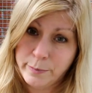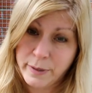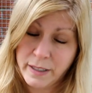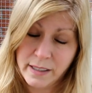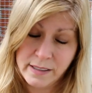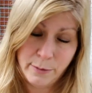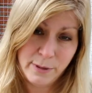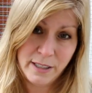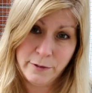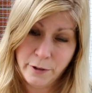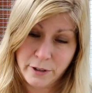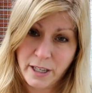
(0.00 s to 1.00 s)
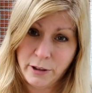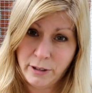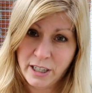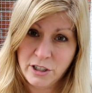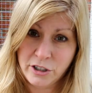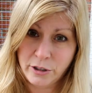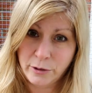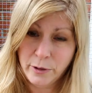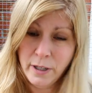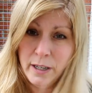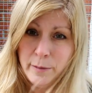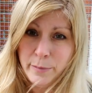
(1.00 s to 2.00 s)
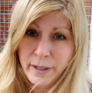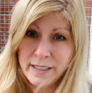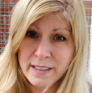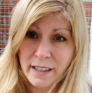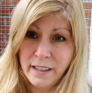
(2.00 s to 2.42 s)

because he was in for another issue. But